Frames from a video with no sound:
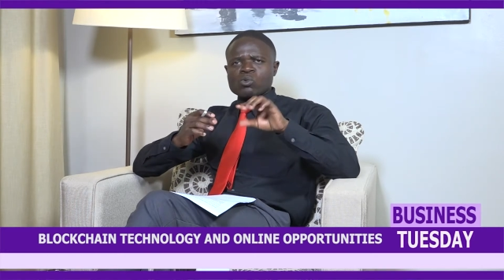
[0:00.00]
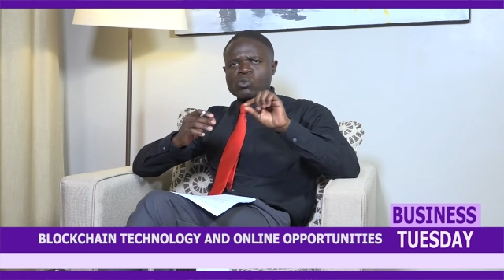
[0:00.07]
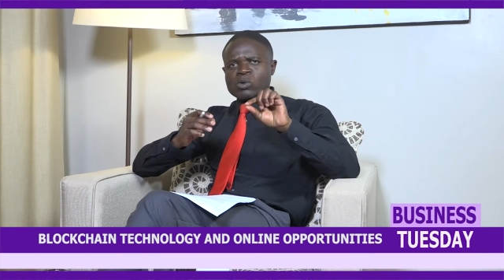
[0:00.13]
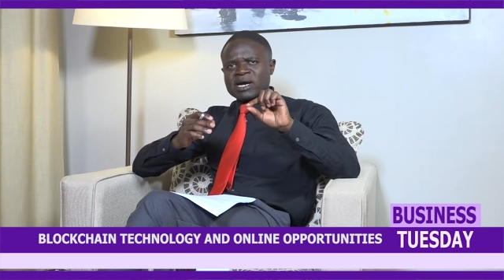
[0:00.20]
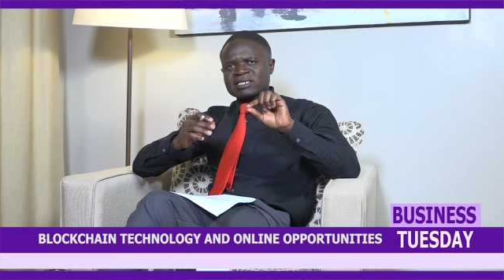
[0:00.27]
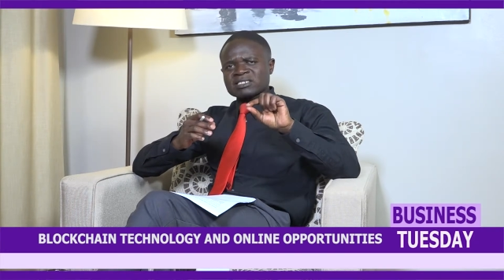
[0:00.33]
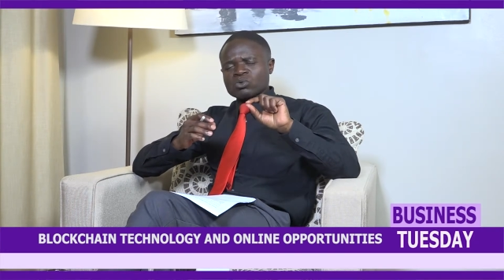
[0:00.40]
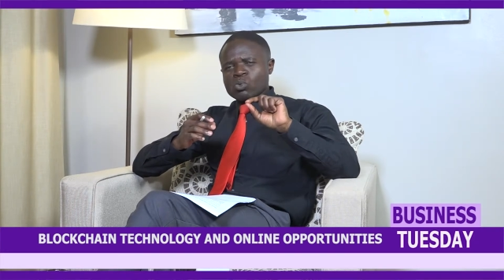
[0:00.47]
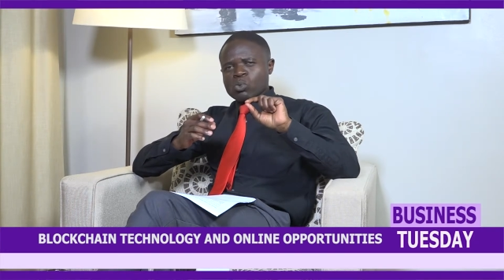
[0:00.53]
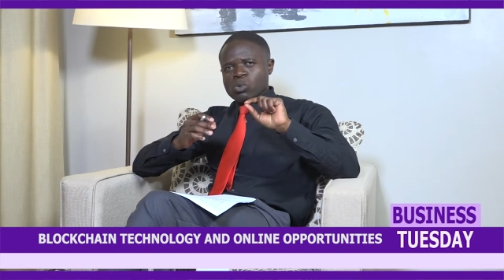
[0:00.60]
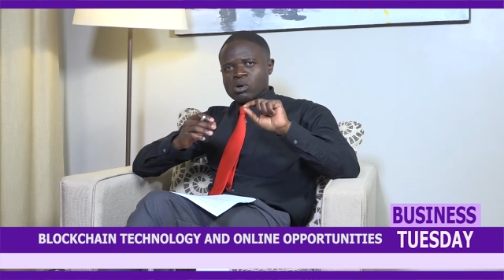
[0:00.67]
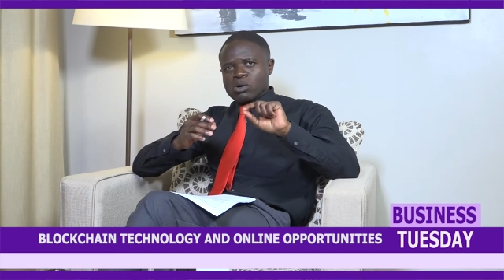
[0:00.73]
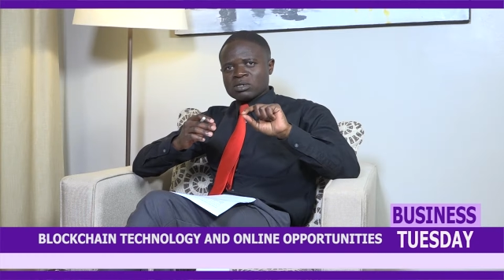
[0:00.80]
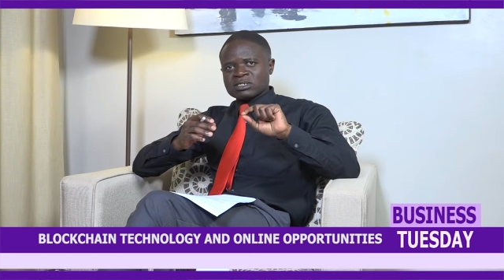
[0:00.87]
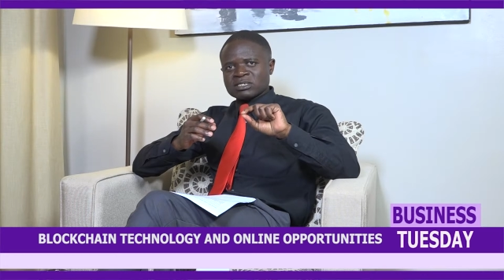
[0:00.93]
quite
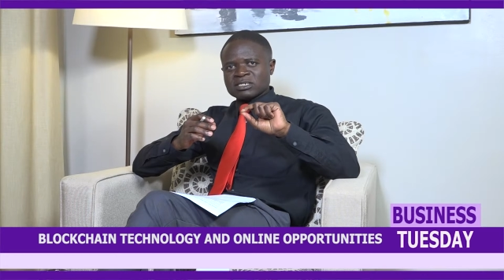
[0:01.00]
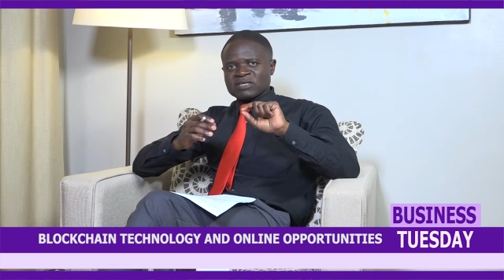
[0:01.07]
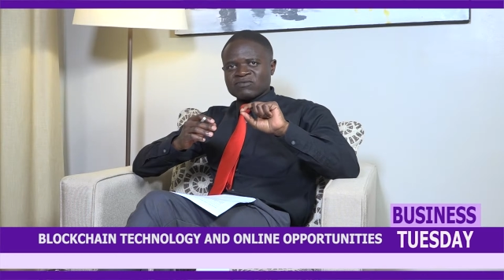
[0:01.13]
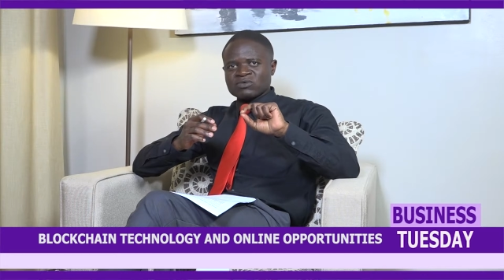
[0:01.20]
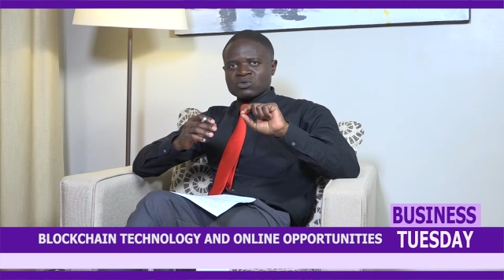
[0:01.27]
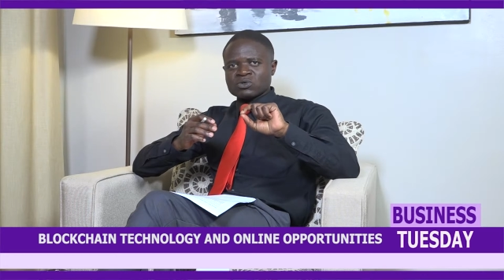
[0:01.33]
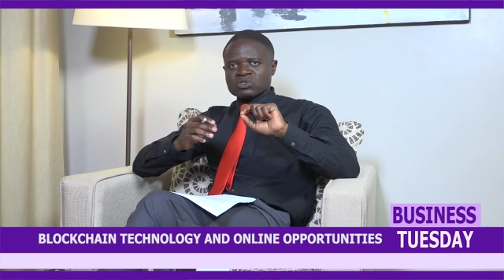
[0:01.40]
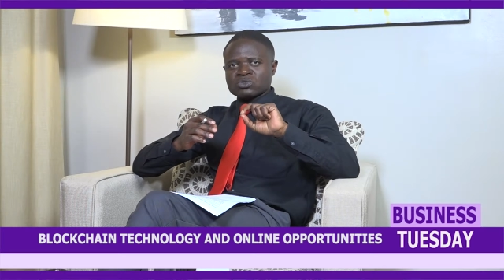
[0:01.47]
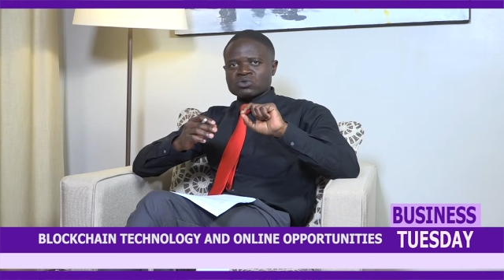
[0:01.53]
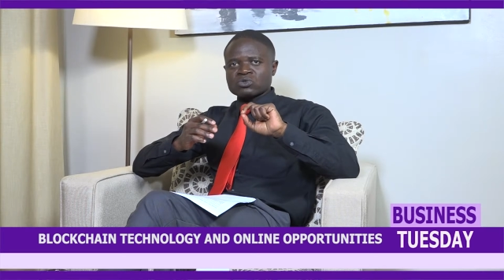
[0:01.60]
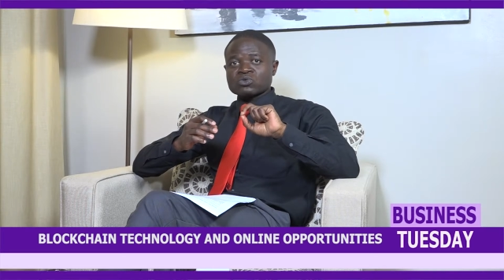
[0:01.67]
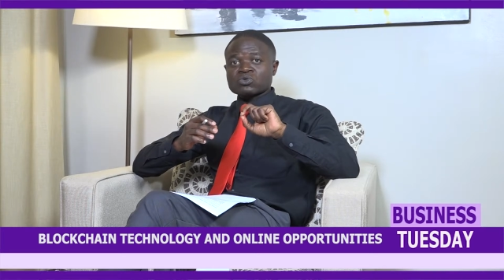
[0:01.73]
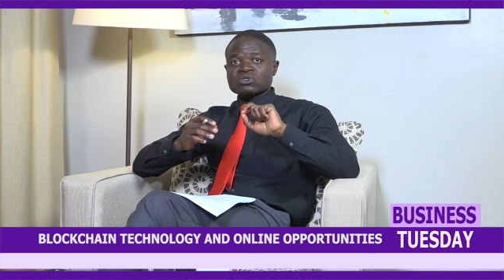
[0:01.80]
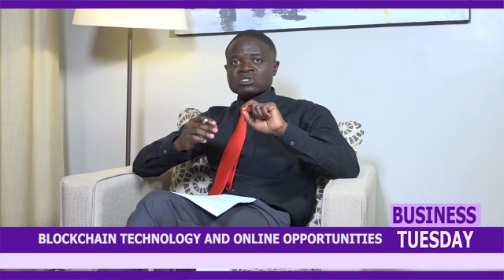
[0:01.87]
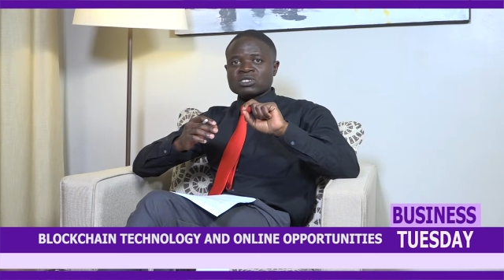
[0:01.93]
warned individuals
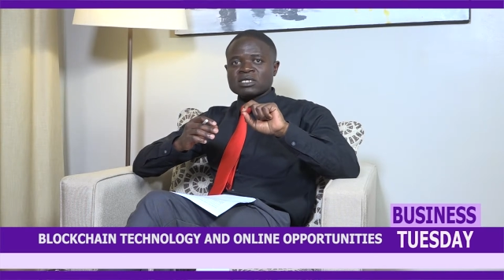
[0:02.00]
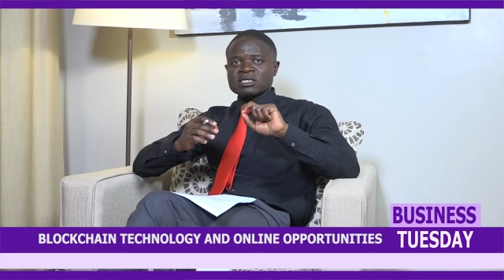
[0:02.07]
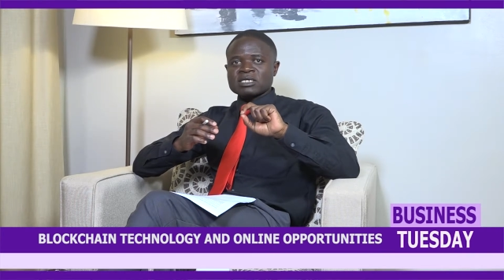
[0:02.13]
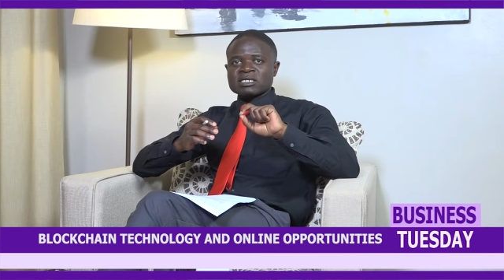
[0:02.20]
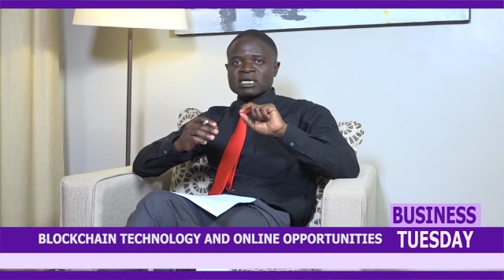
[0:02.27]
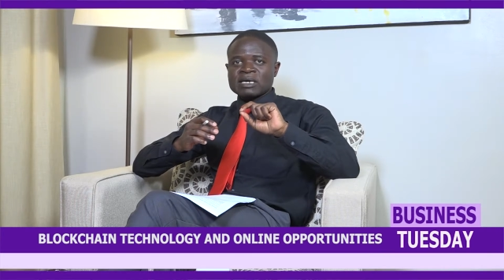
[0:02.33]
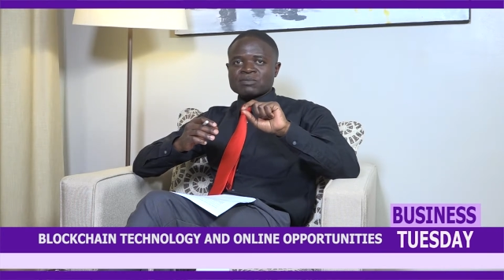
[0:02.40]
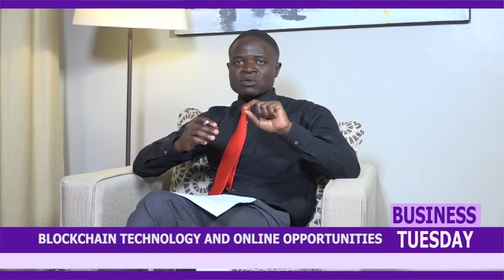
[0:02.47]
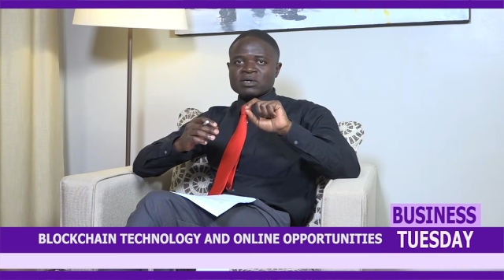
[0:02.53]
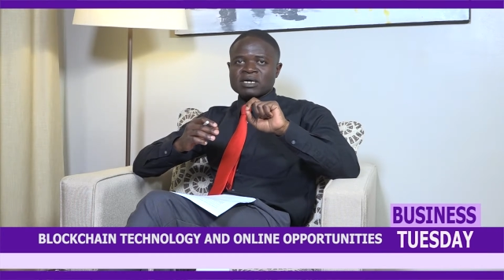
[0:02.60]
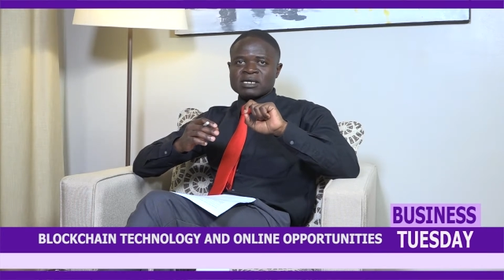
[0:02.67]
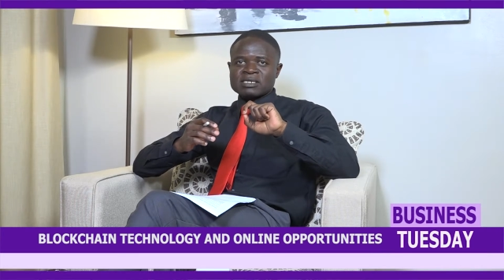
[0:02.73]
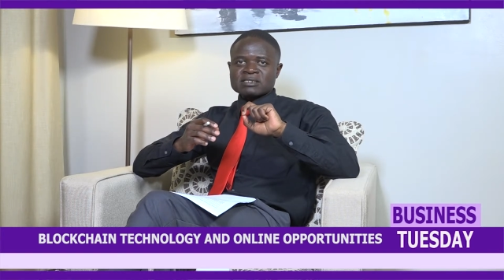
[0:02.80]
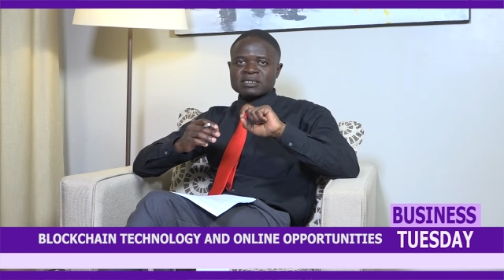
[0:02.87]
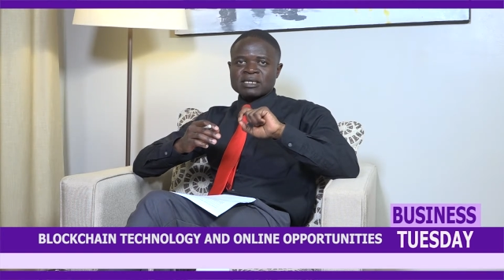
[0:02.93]
not to trade in
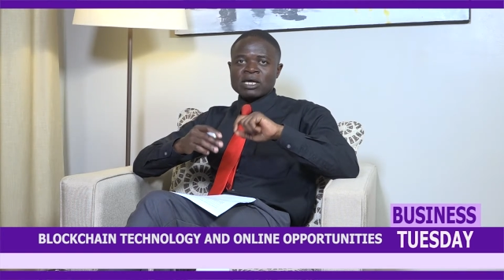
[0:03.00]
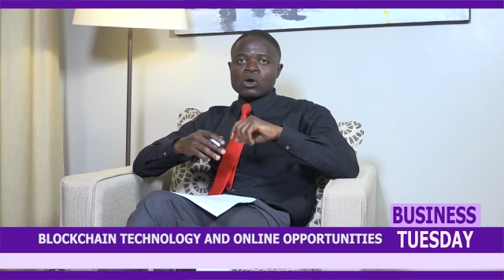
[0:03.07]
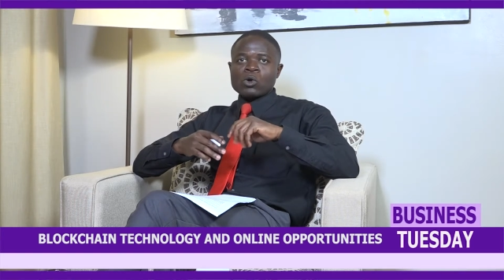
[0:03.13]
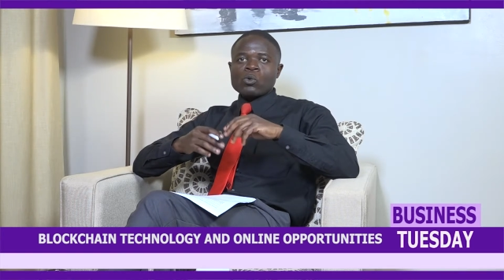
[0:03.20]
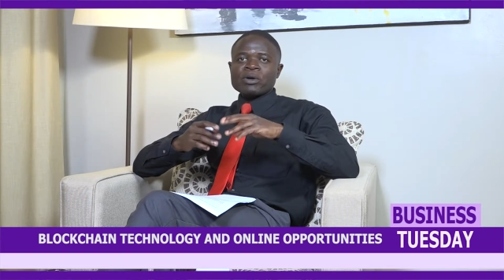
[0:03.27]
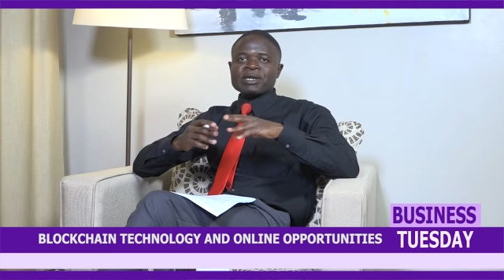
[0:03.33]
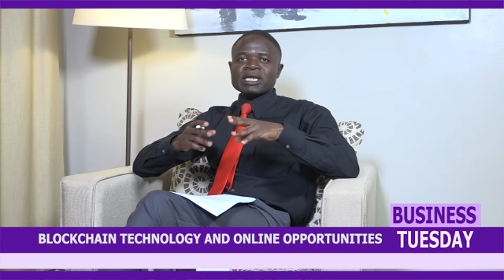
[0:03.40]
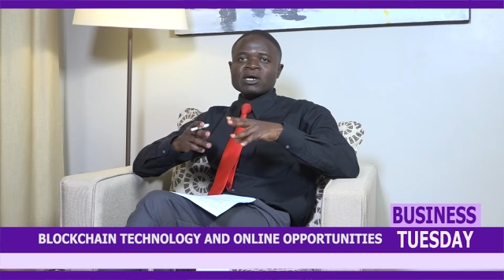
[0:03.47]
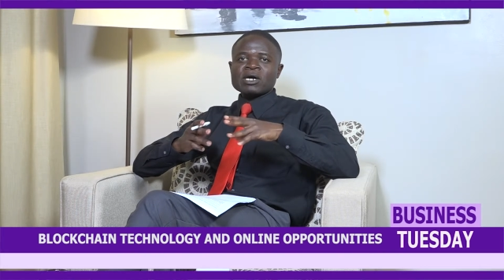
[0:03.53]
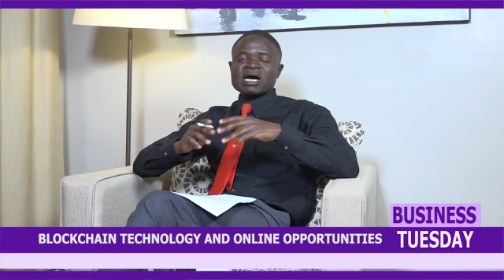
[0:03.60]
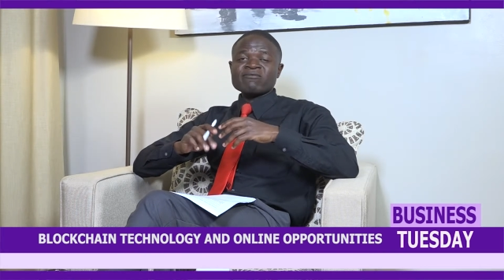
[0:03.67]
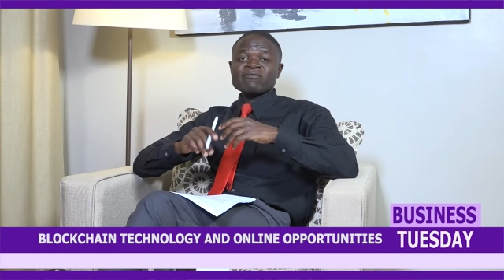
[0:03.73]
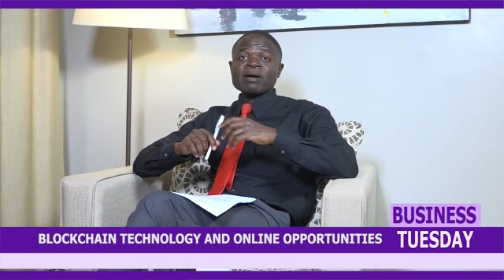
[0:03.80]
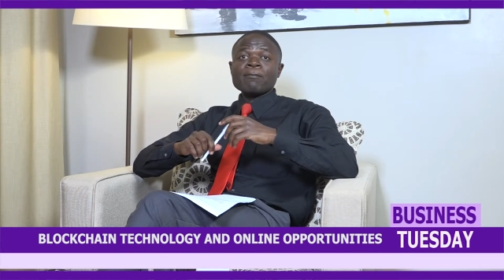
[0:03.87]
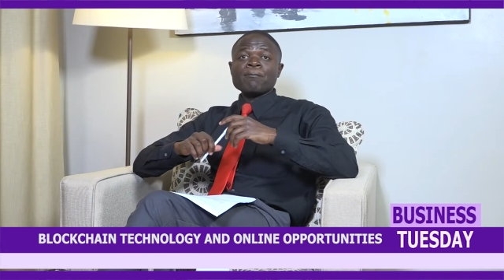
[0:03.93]
cryptocurrency, we now
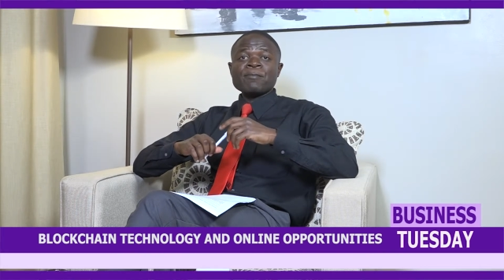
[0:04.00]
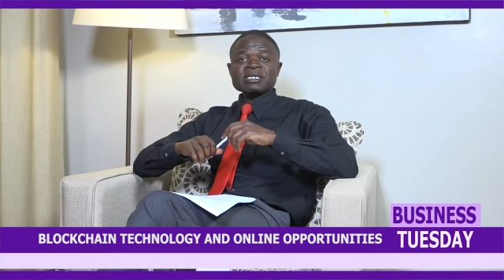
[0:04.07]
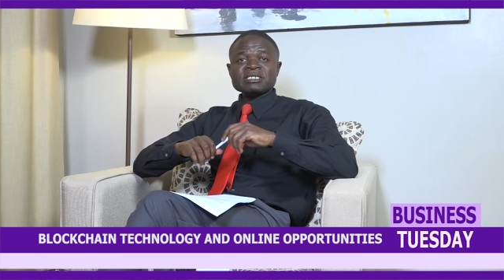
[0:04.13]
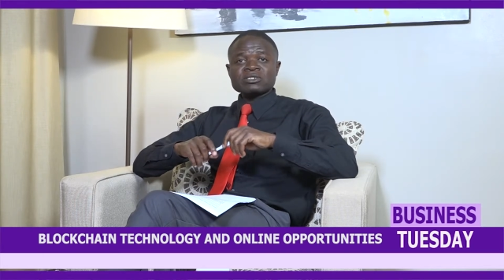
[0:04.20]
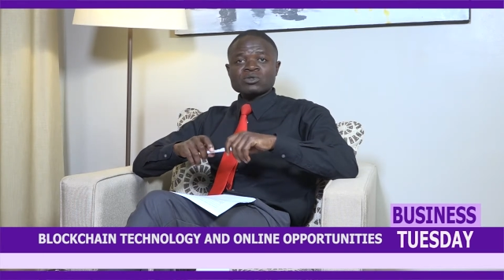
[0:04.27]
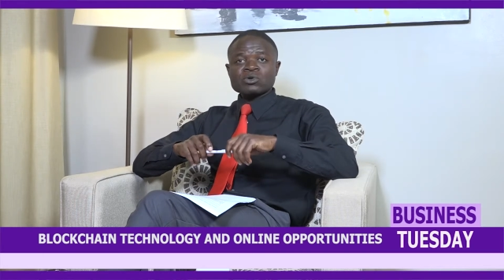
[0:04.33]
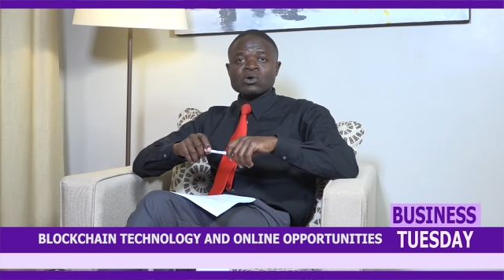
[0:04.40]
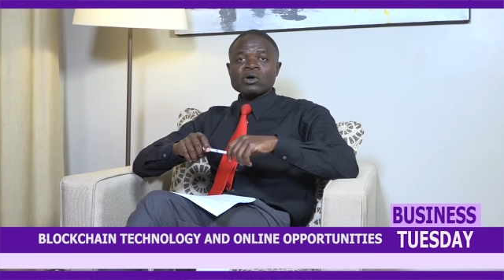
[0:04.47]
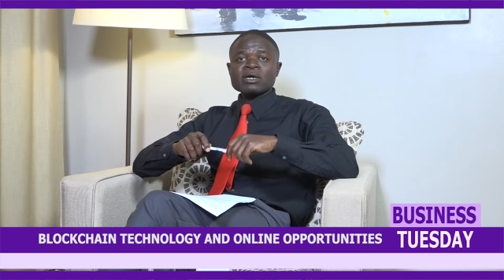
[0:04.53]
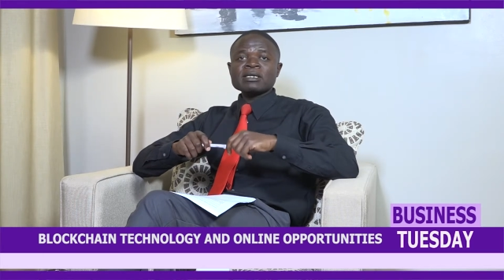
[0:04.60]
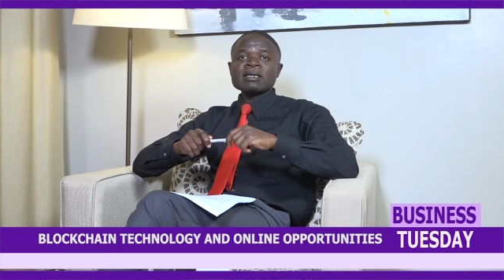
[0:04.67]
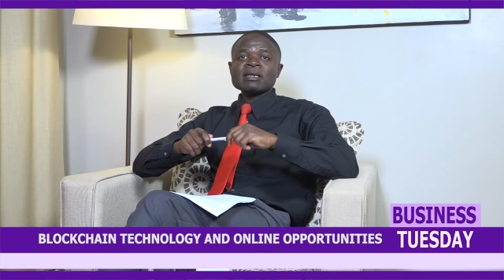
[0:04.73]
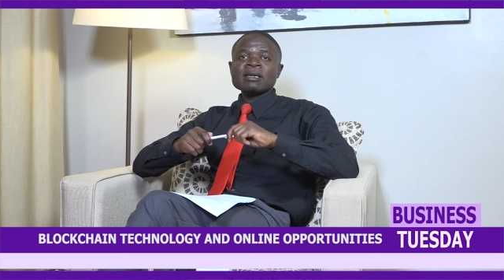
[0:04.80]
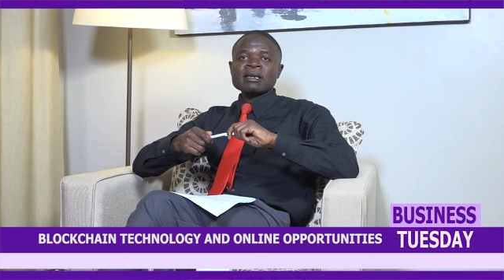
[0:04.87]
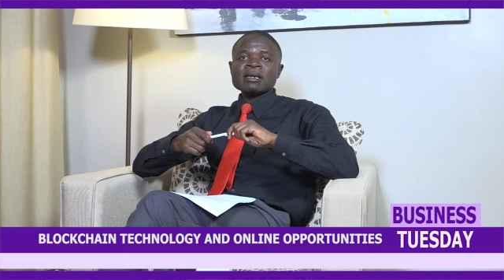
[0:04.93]
have a Bitcoin